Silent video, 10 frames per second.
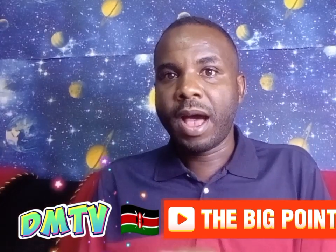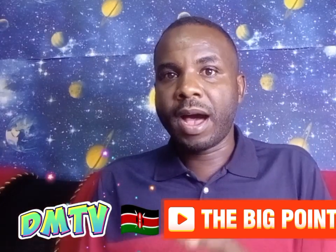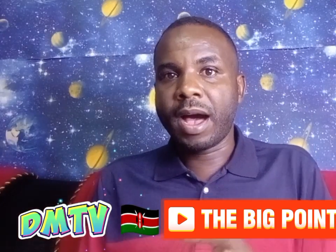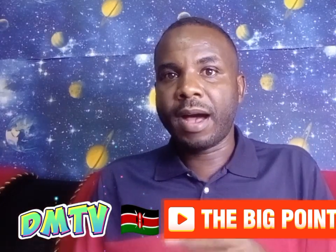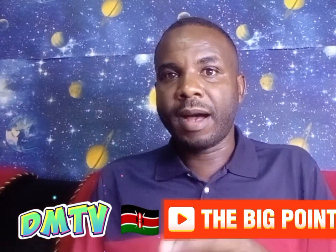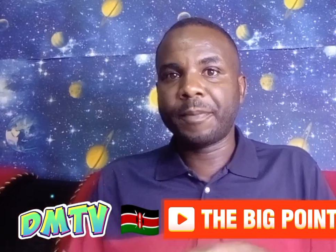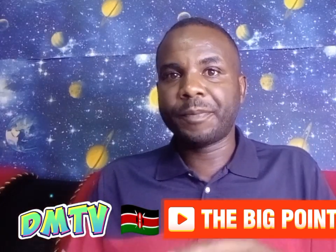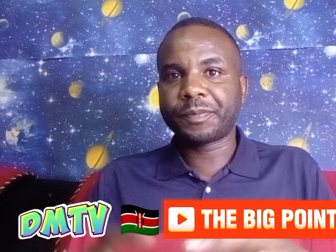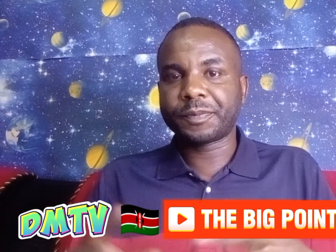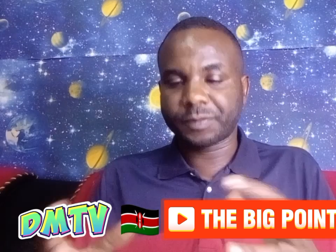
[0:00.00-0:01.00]

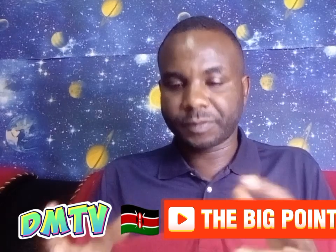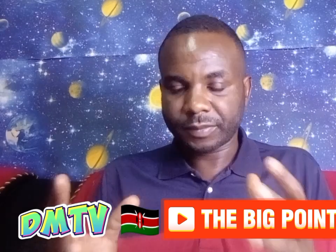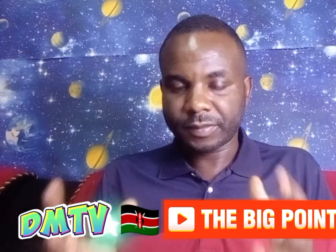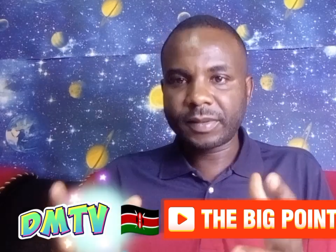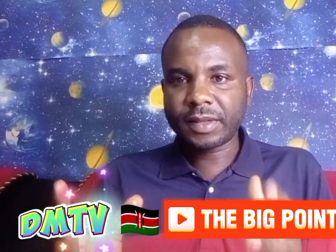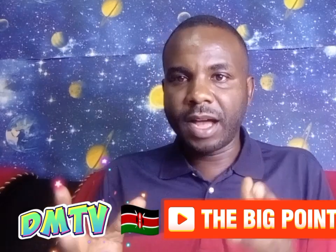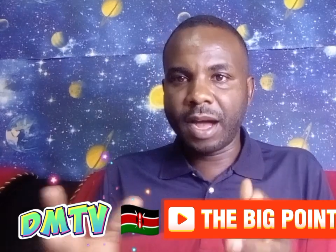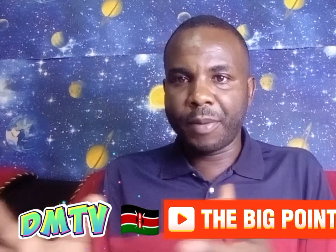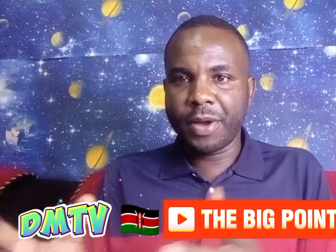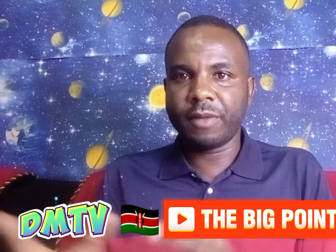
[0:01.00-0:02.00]

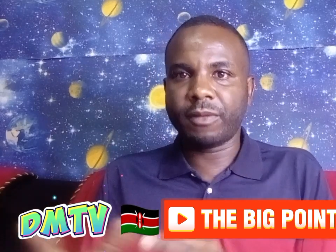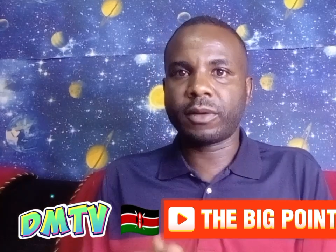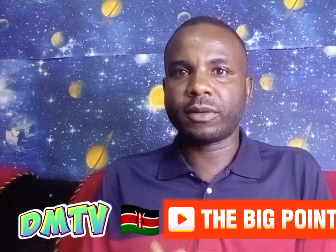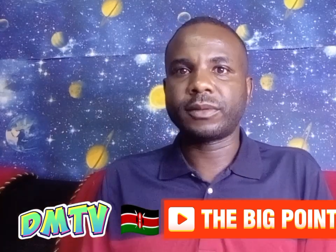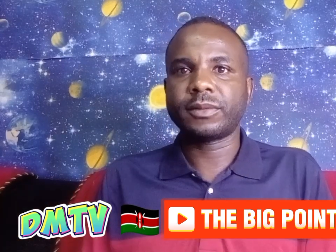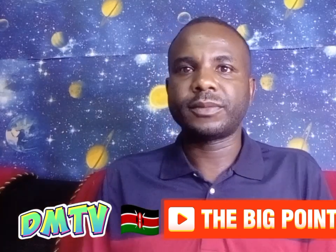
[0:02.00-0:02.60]
upheaval.